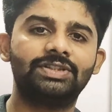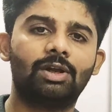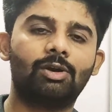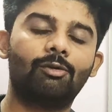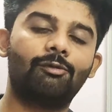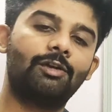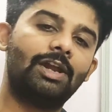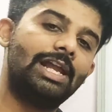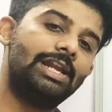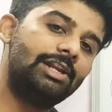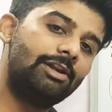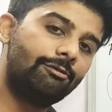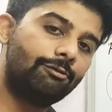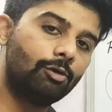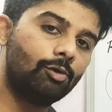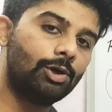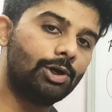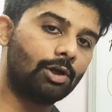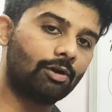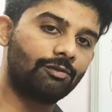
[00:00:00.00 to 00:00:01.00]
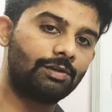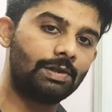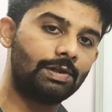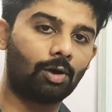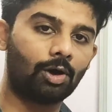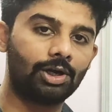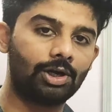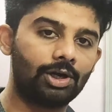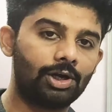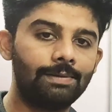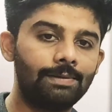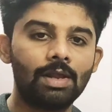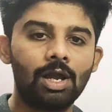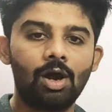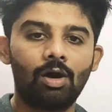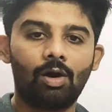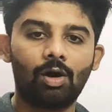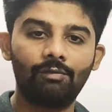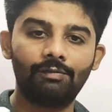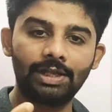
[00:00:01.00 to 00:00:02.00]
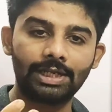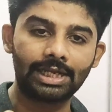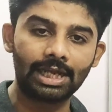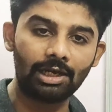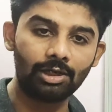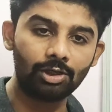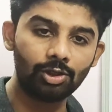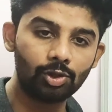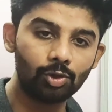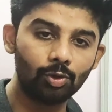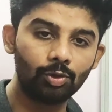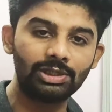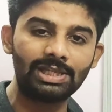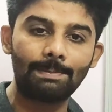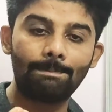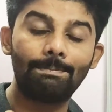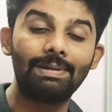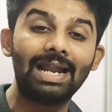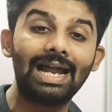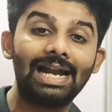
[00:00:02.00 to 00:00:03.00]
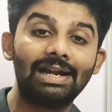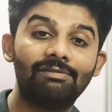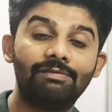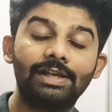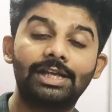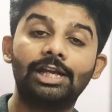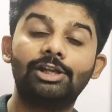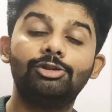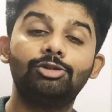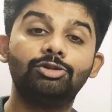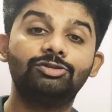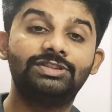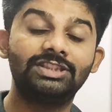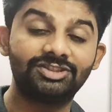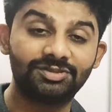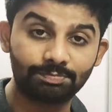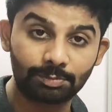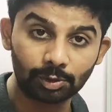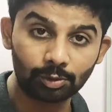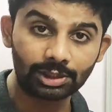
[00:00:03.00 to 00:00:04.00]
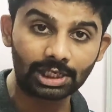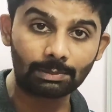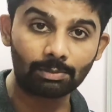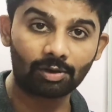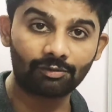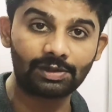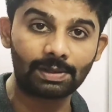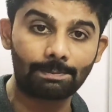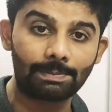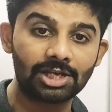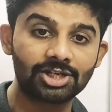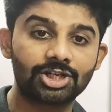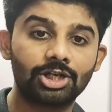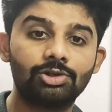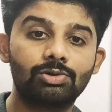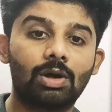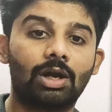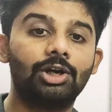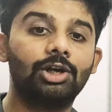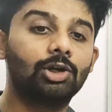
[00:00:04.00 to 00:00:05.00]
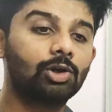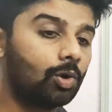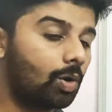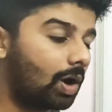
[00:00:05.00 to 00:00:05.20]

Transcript: of any fluid of the body, or we can do the blood, we can use the sputum of the patient to undergo